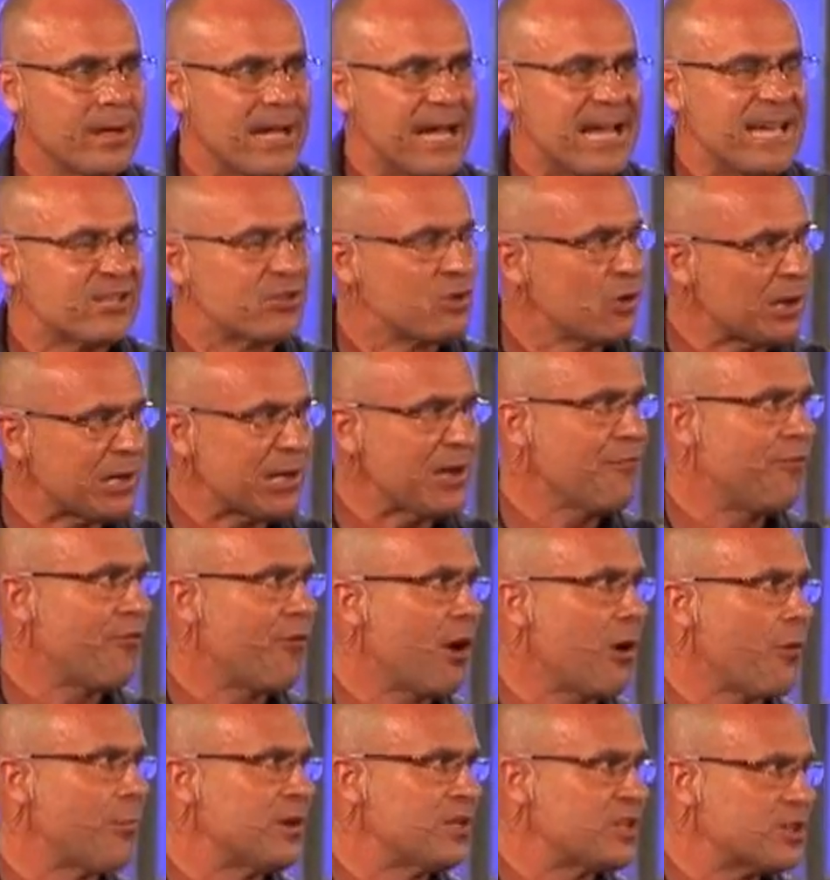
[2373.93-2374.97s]
He's looking
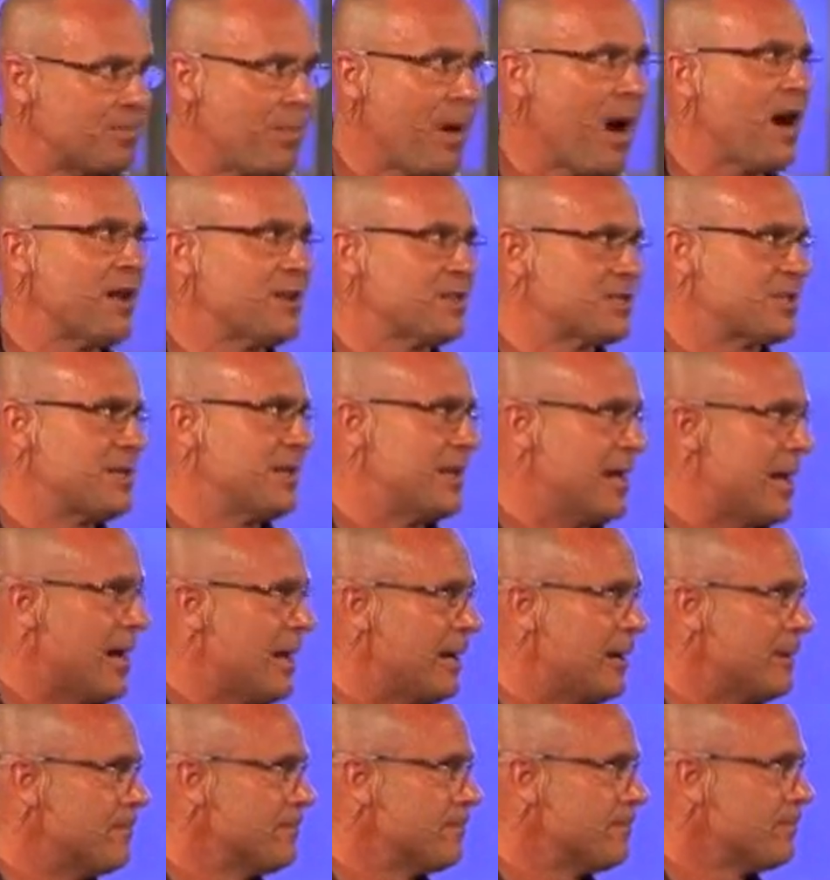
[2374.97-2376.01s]
for a response
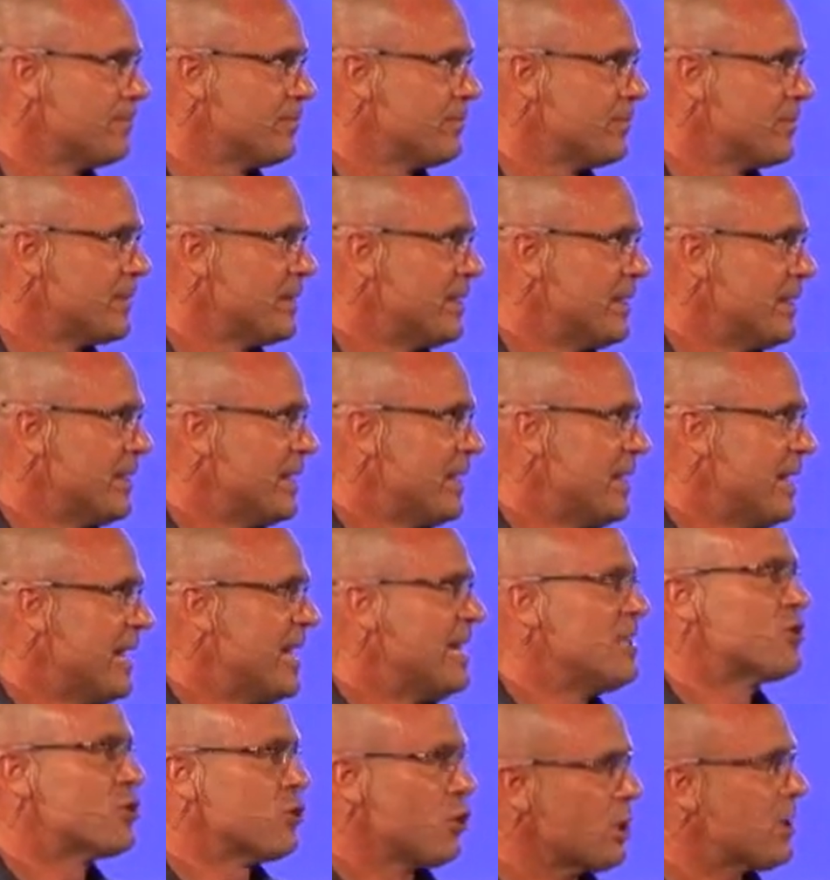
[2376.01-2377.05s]
today.
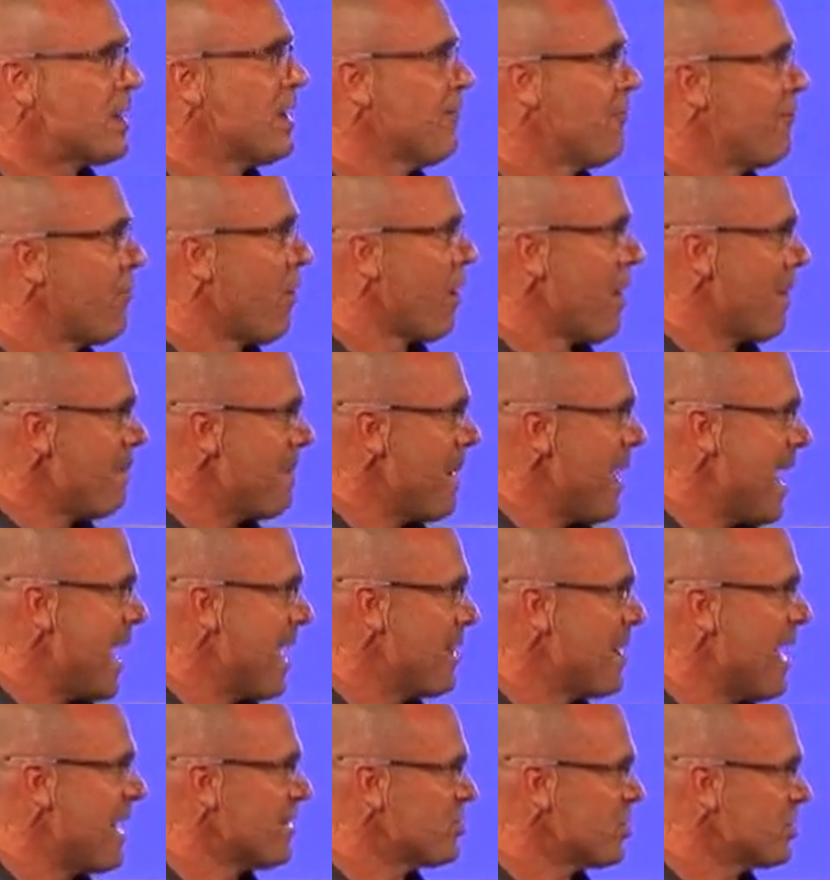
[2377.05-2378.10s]
He's looking for a
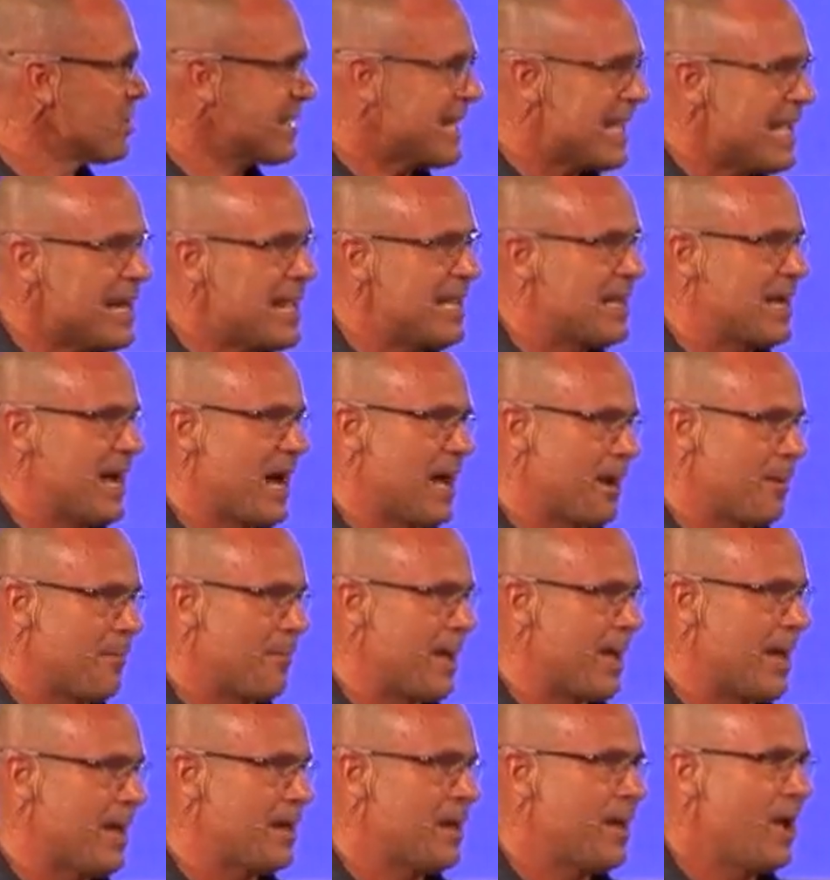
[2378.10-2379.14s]
man, not just any kind of
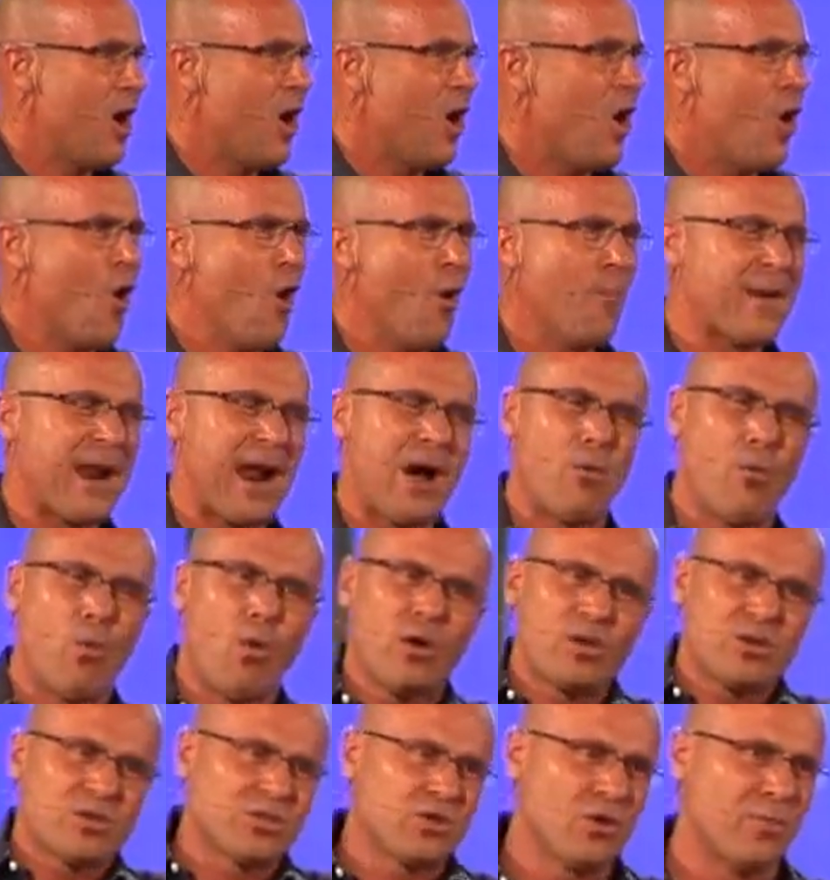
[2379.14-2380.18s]
man. Oh, but I
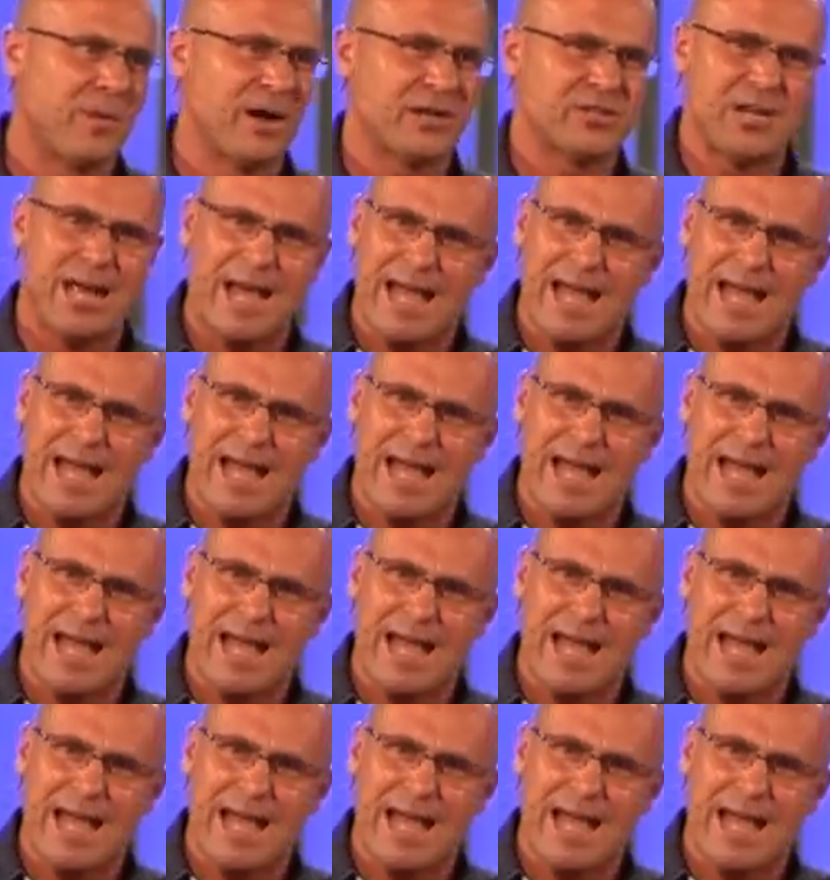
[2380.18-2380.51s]
work so much.